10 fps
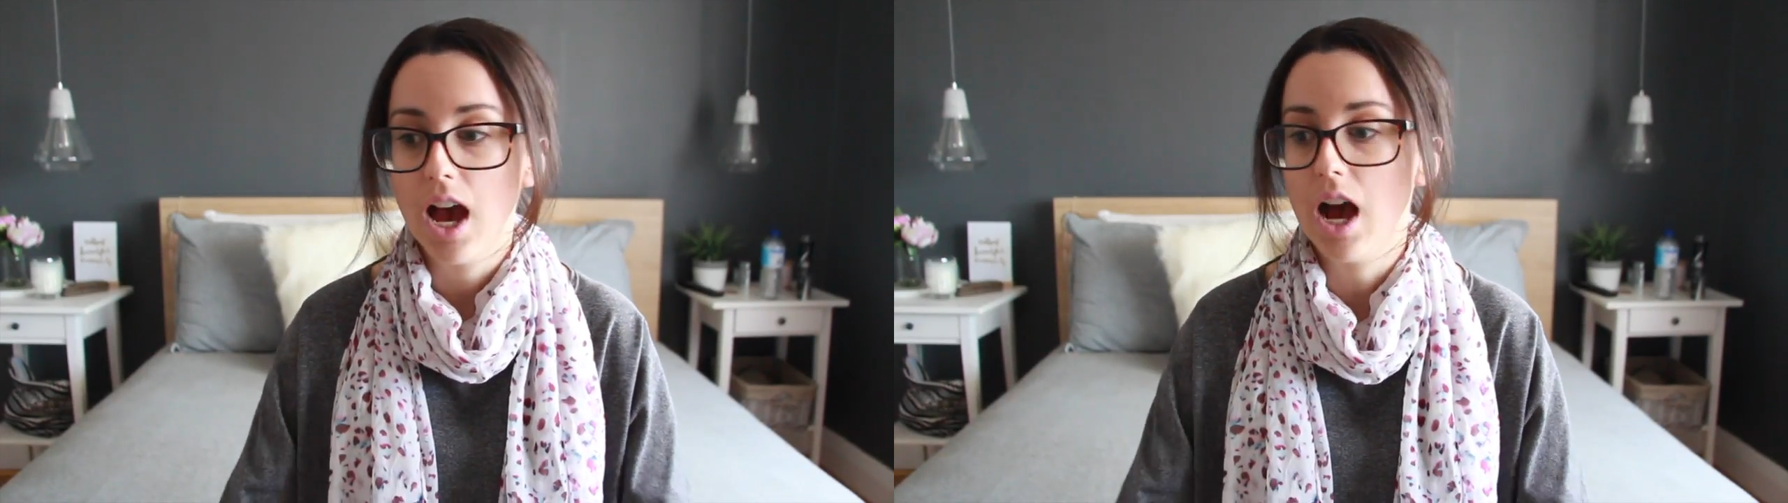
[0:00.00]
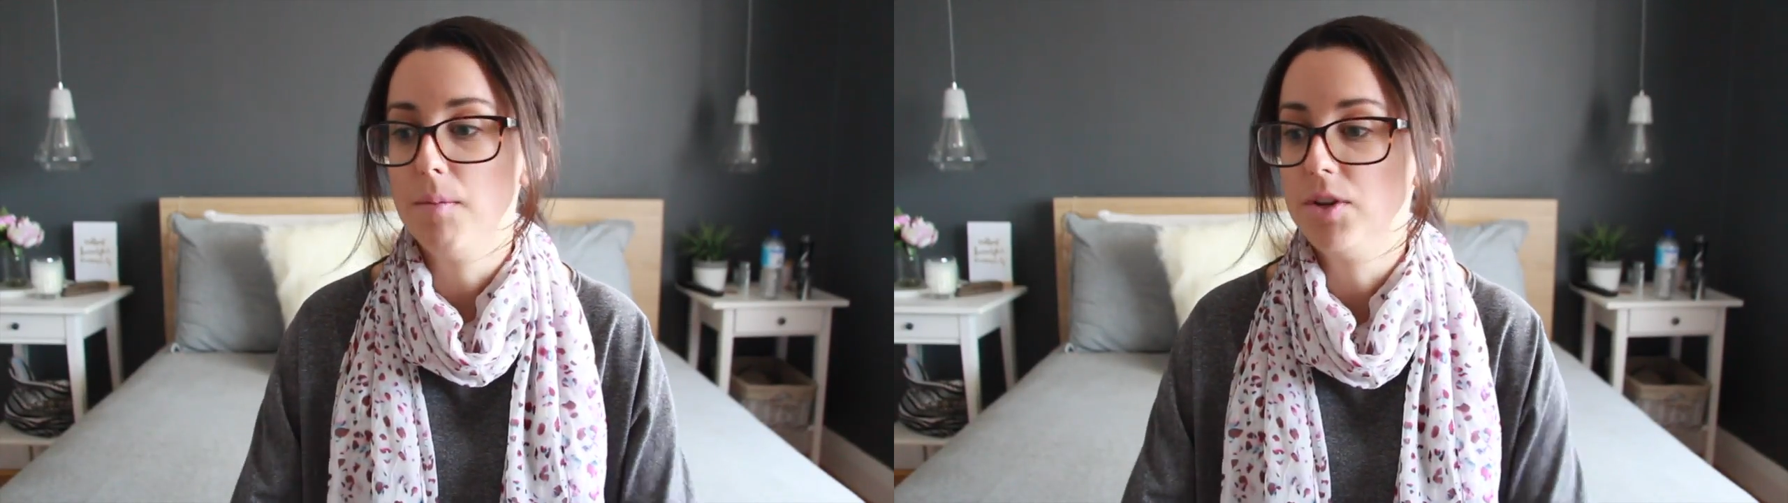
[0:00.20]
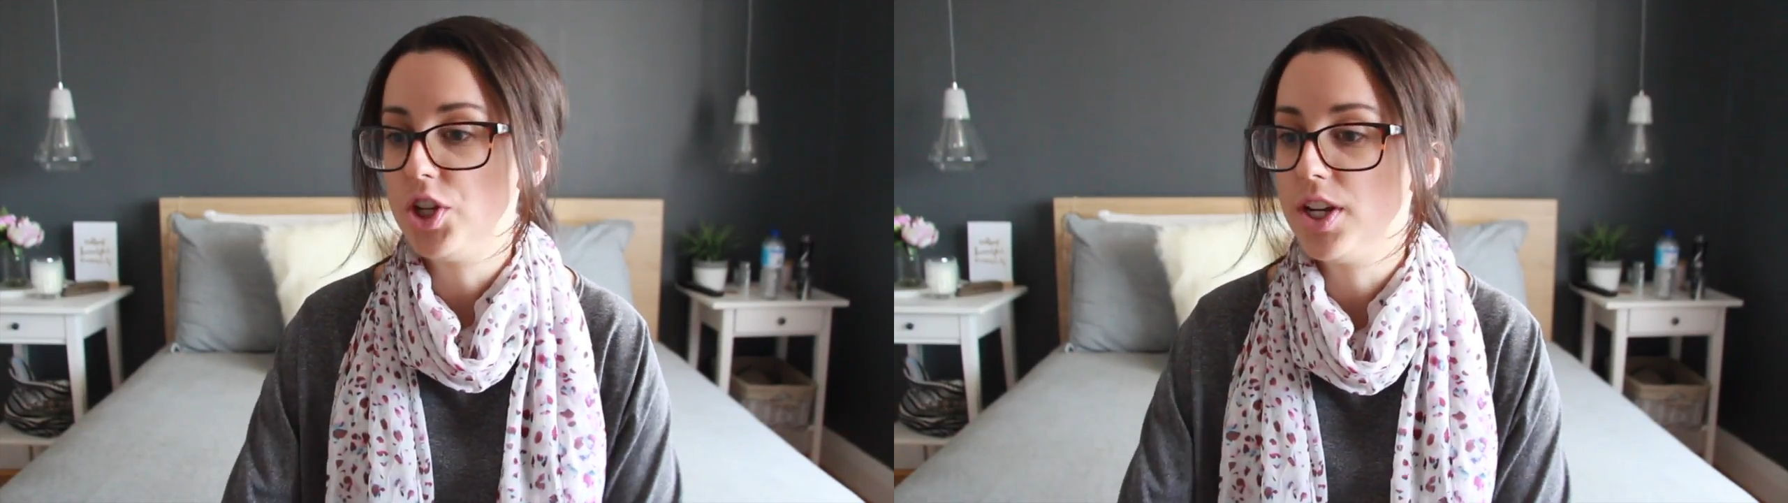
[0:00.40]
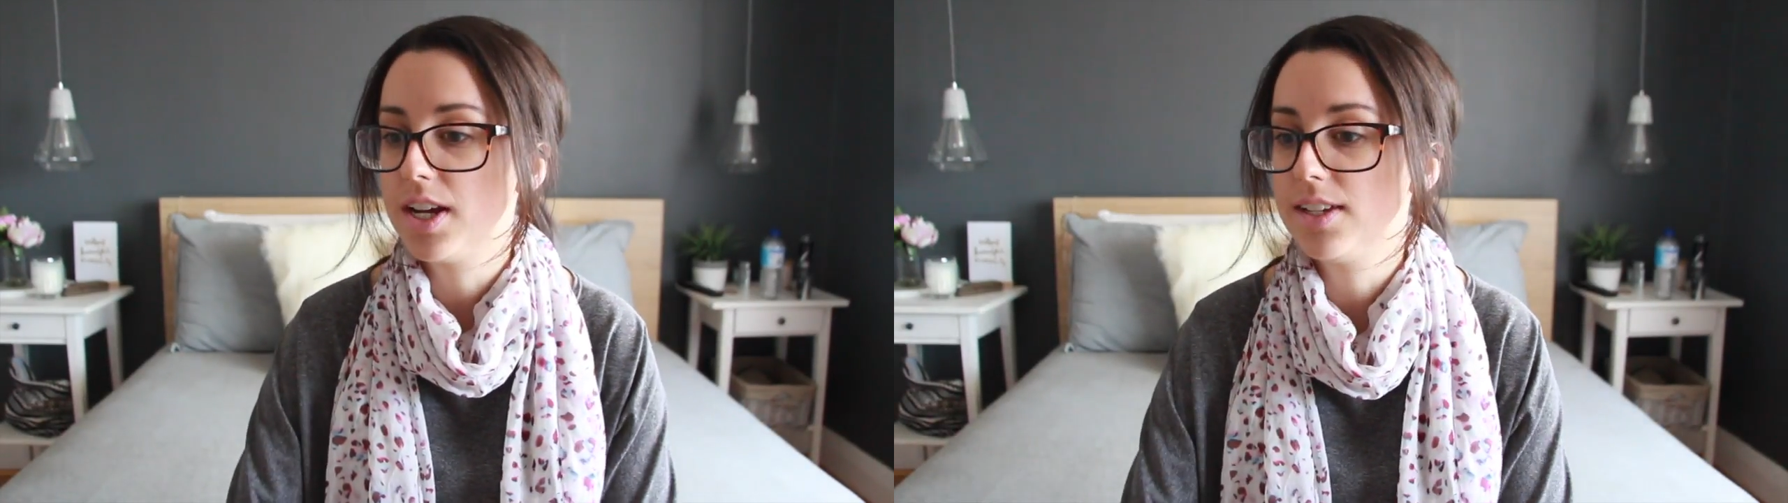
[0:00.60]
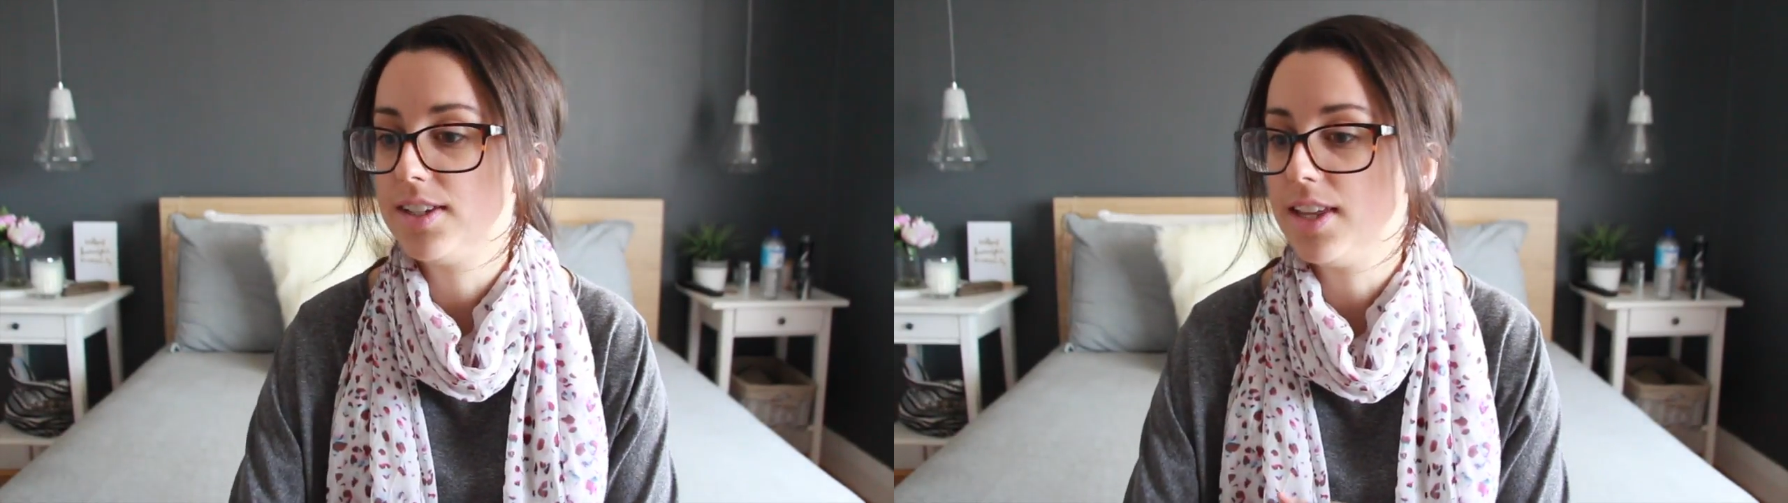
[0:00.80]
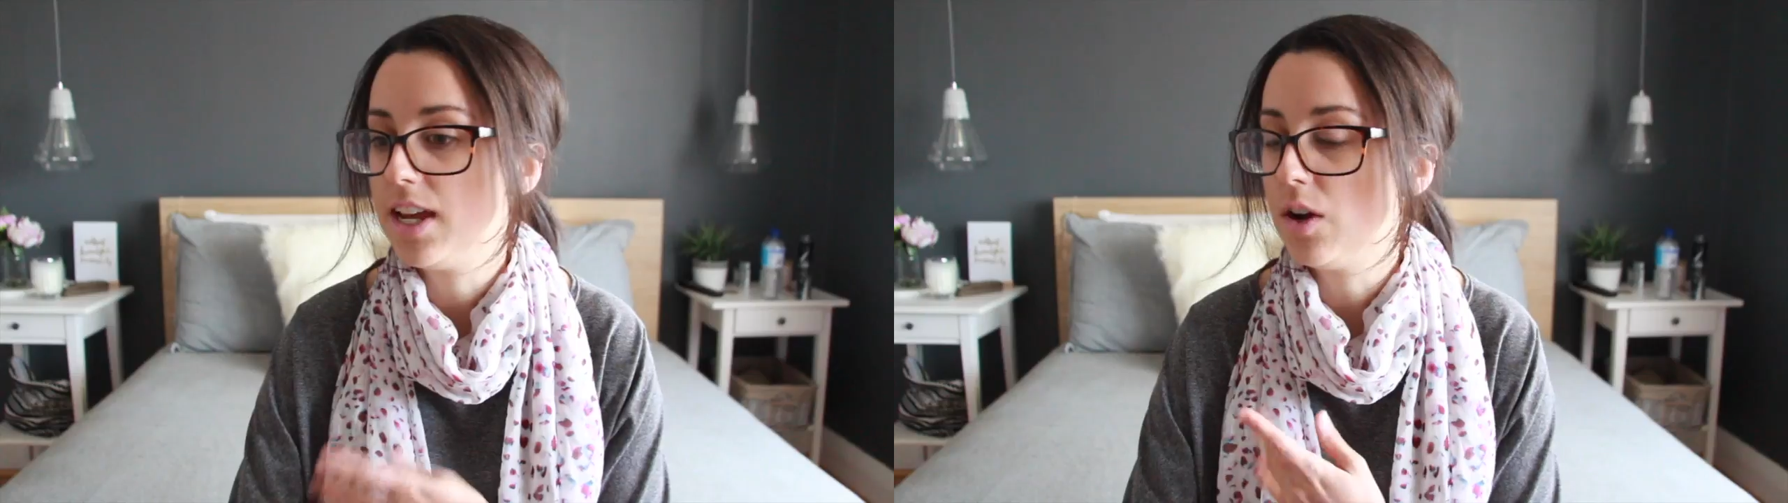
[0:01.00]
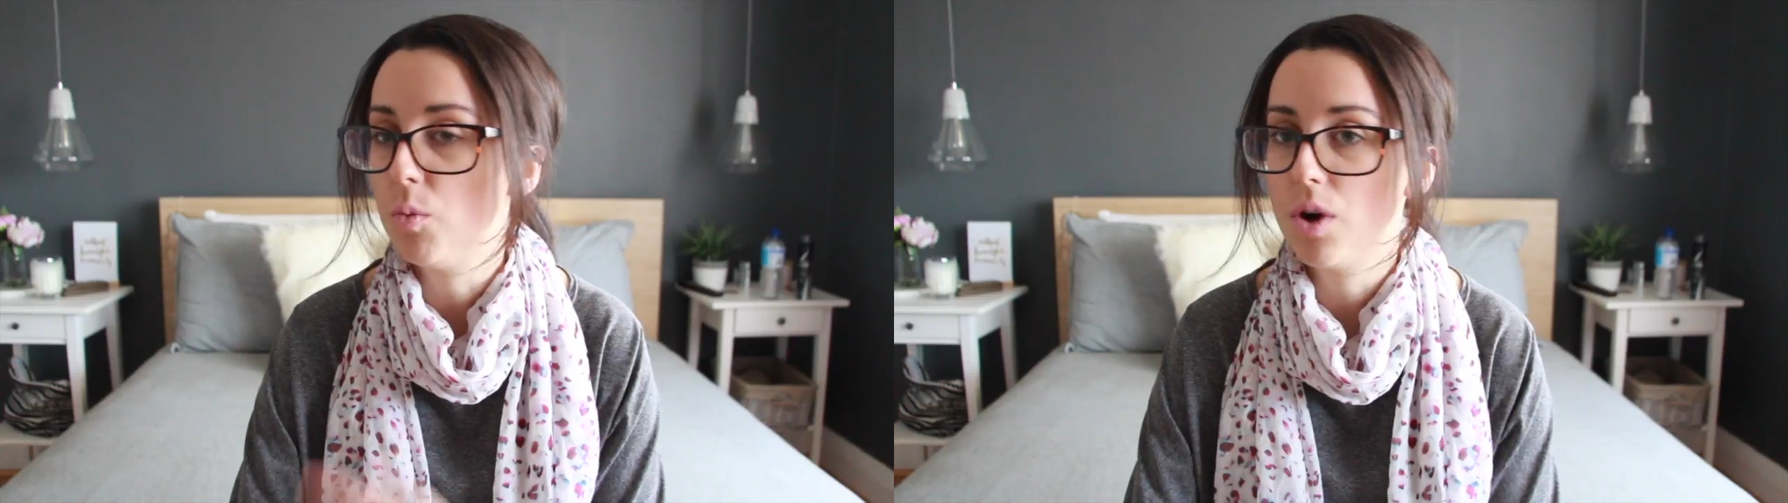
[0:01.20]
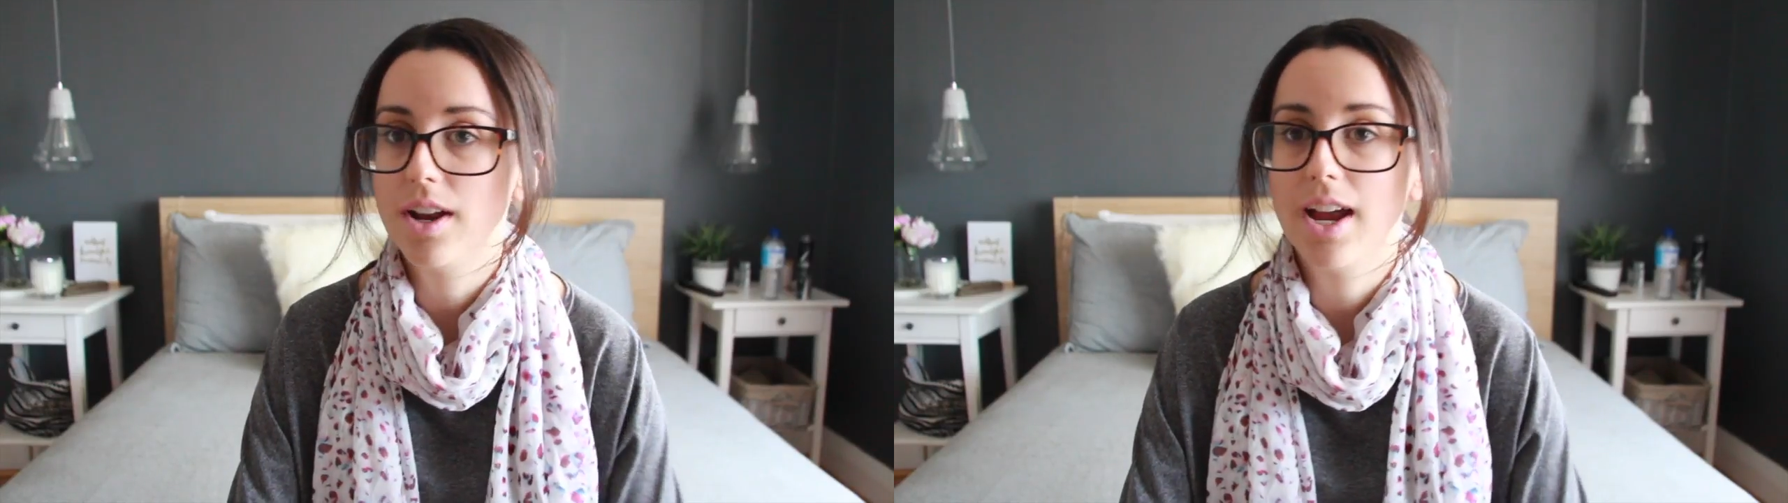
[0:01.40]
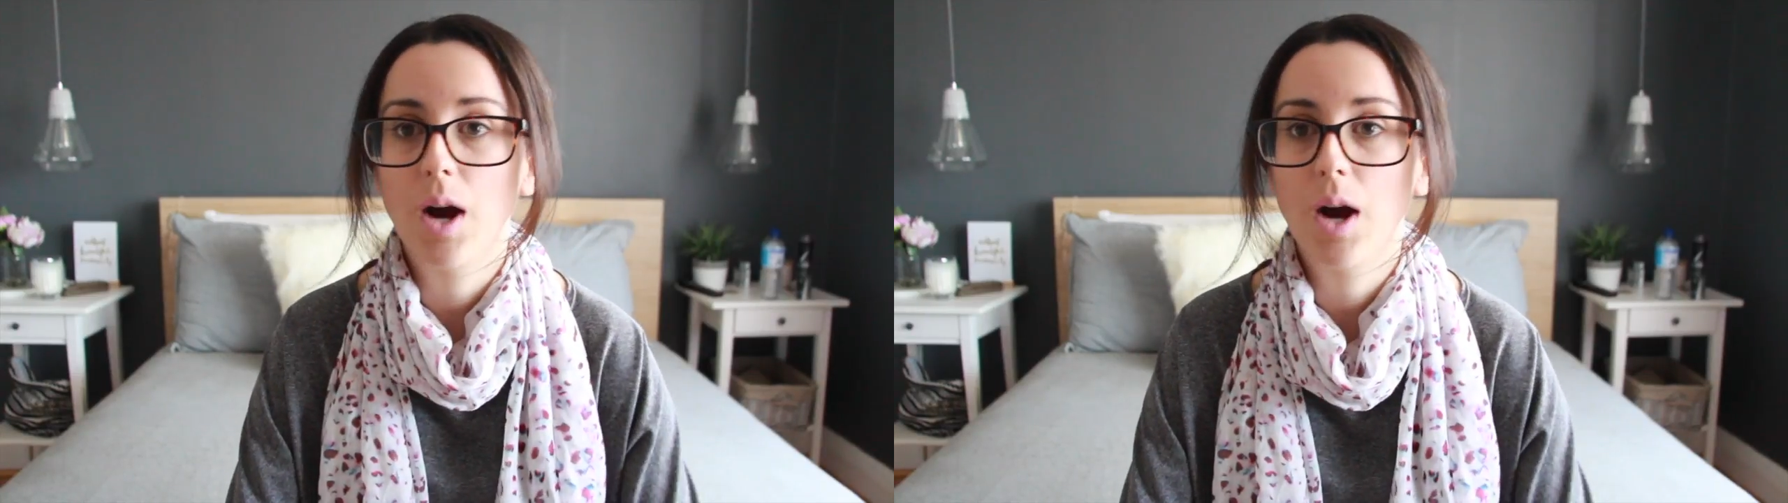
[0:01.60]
and she does the 1